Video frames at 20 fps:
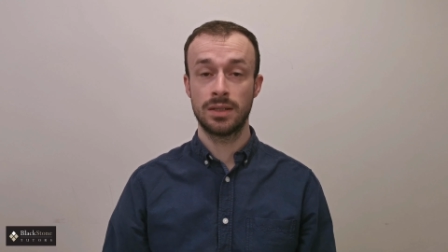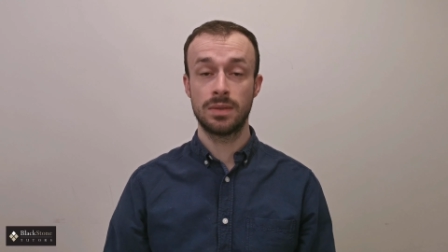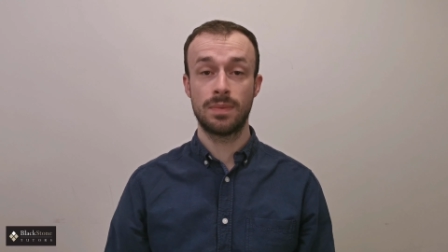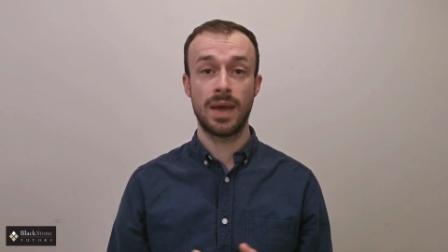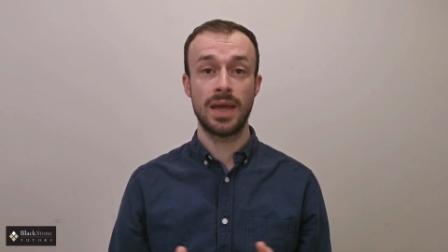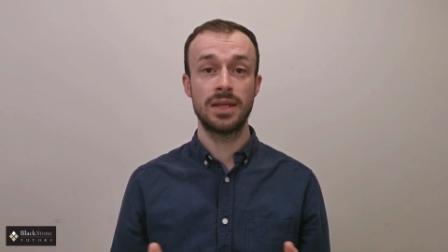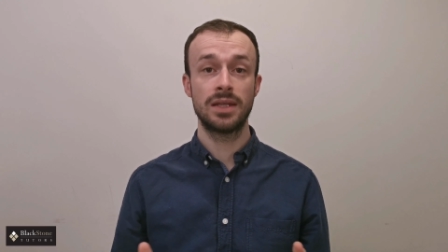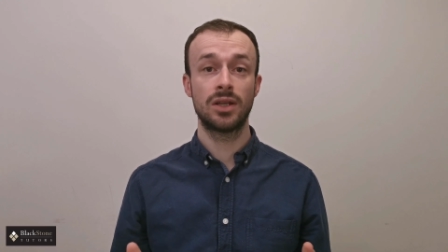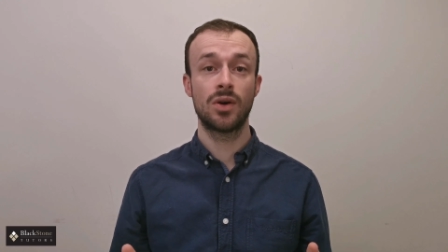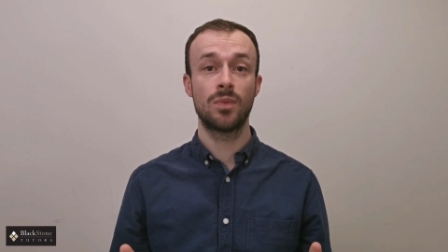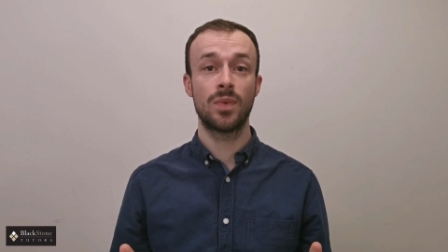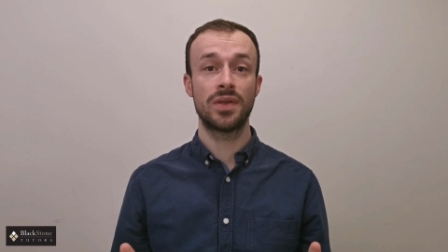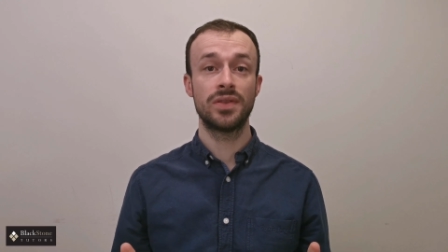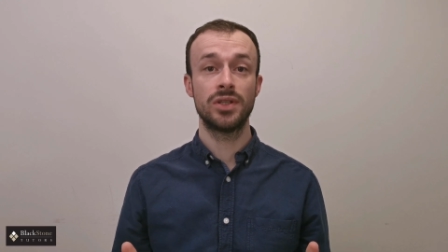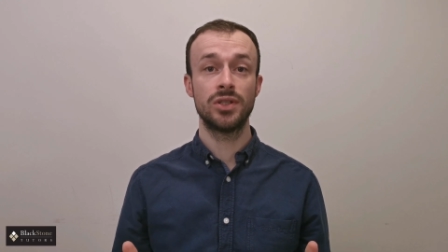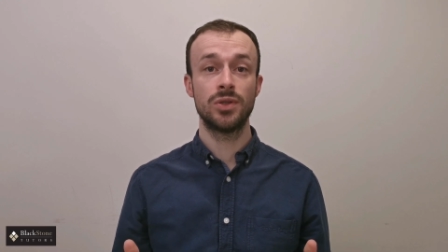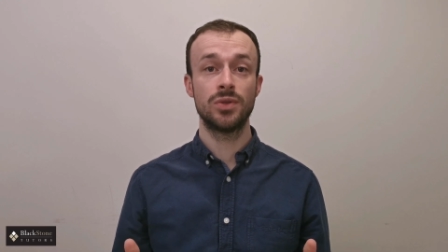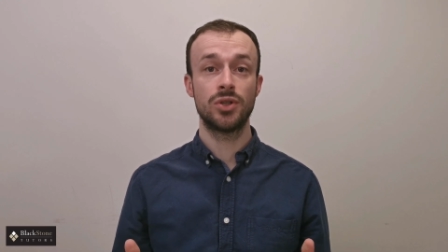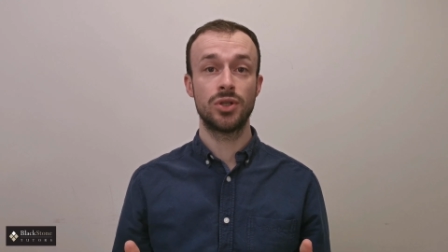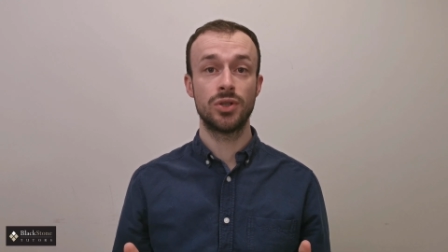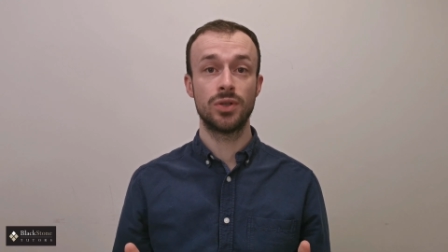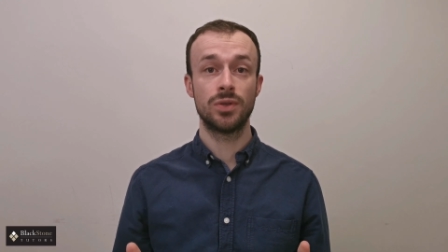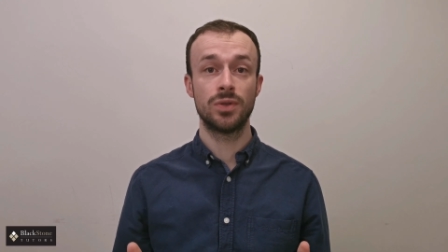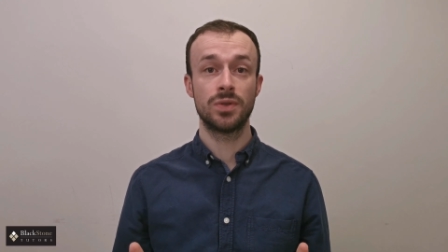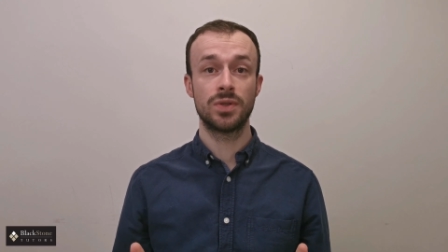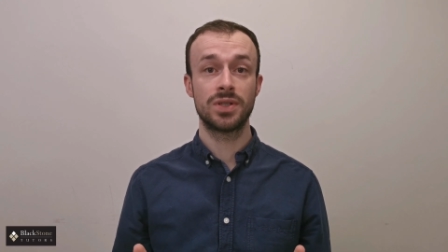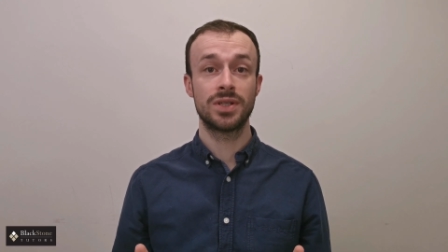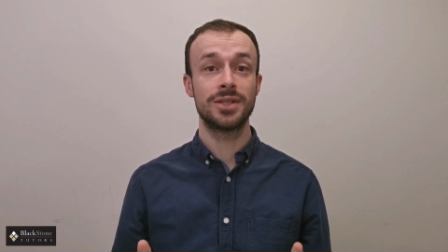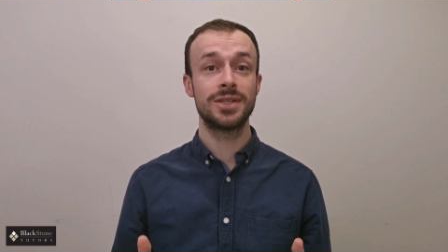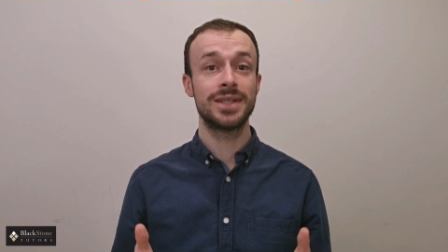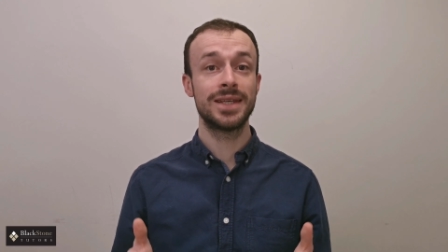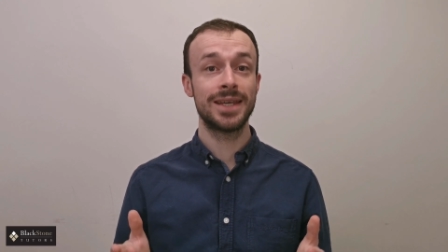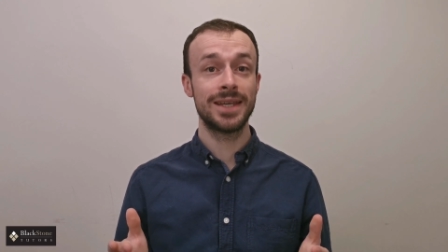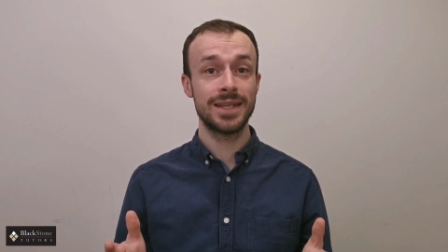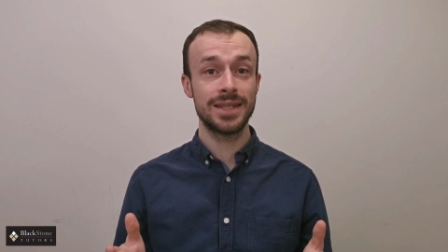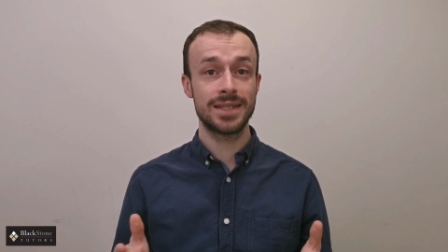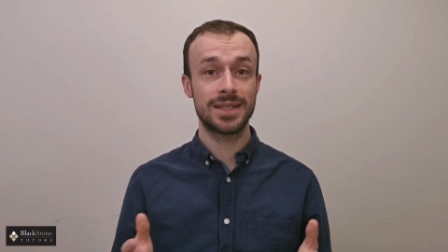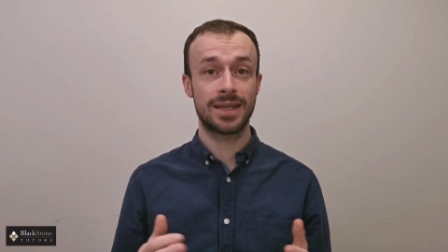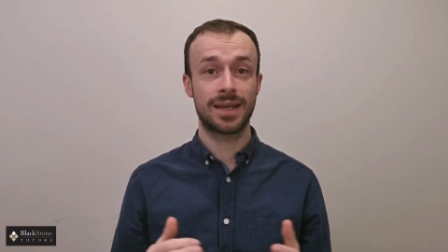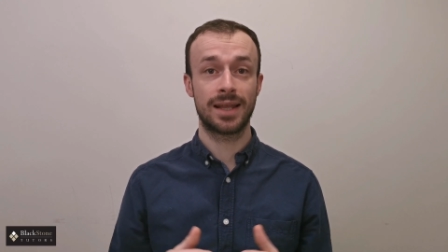depending on whether you choose to
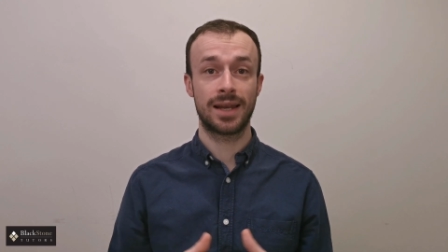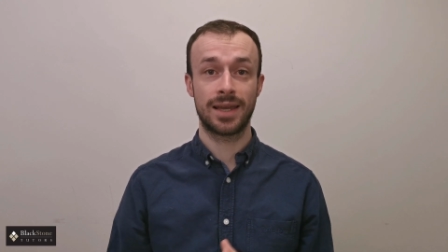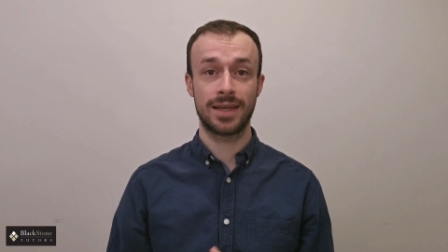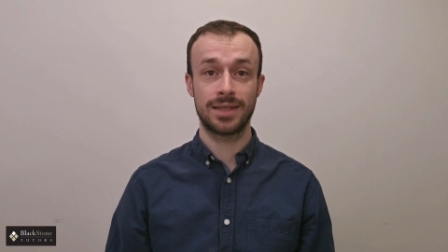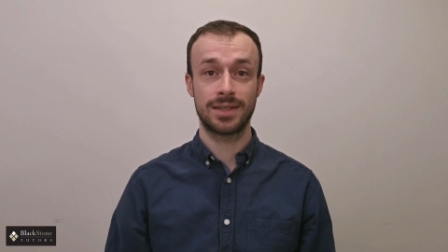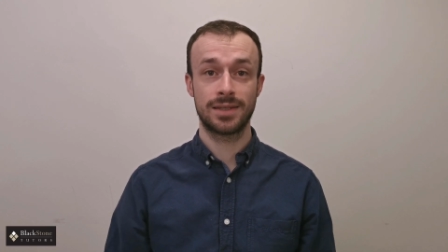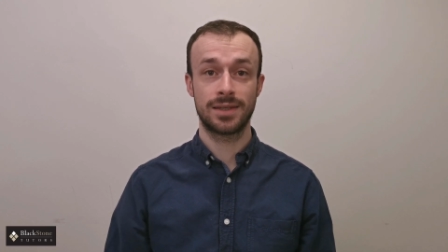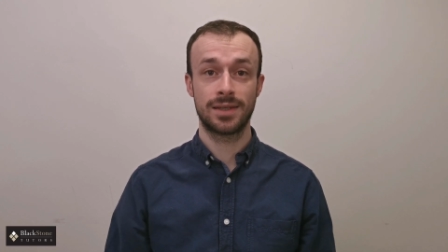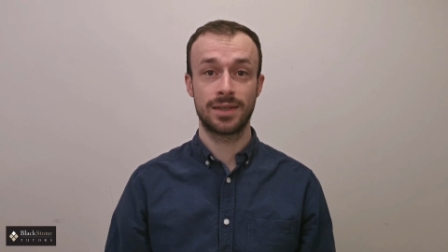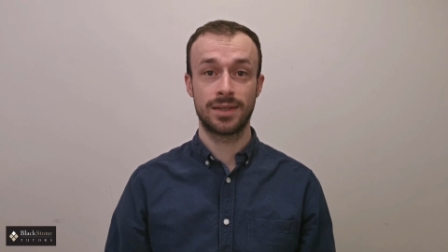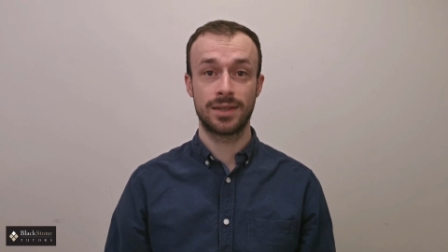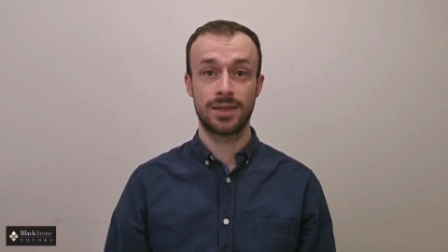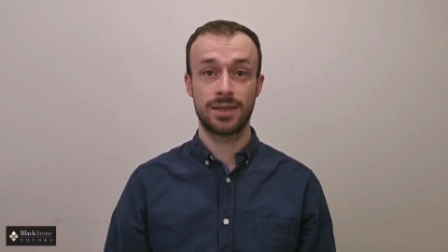intercalate,